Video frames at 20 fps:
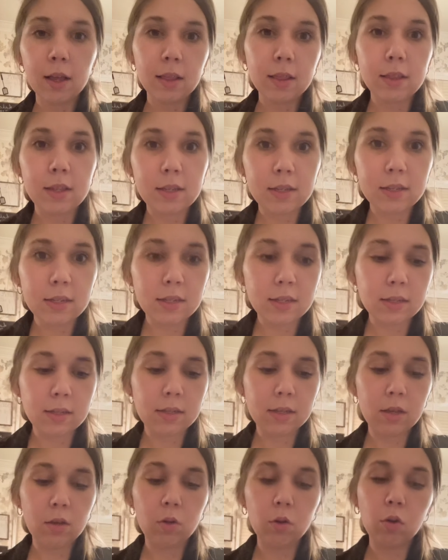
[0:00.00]
This
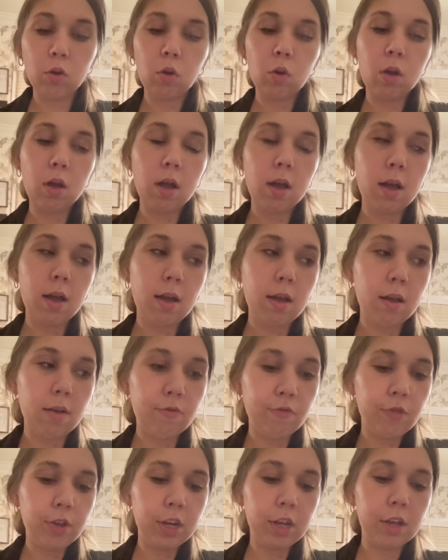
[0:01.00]
skill
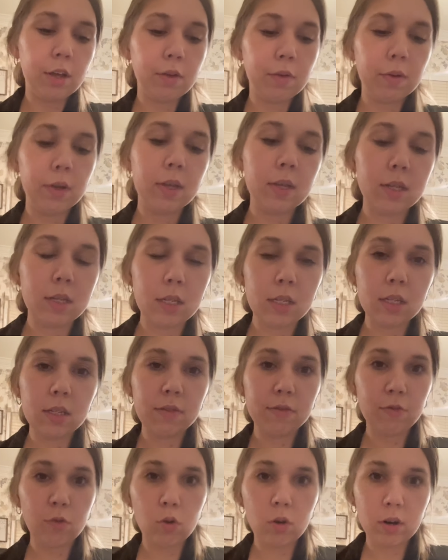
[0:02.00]
video
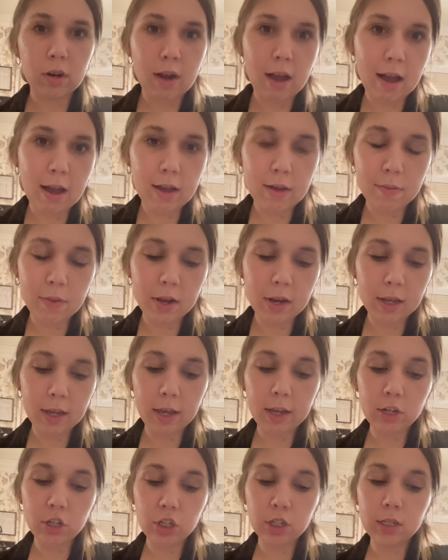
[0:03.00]
is for eye
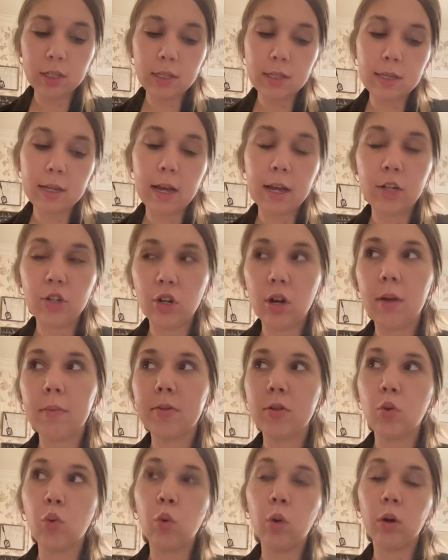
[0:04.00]
medications, eye
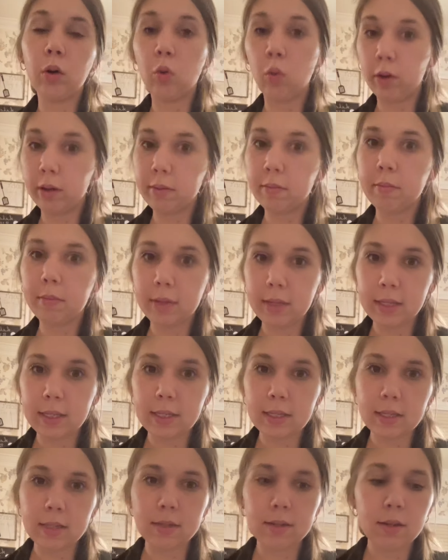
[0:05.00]
drops, or
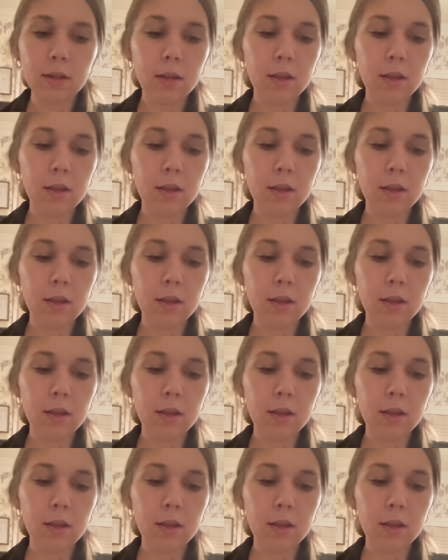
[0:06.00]
ointments.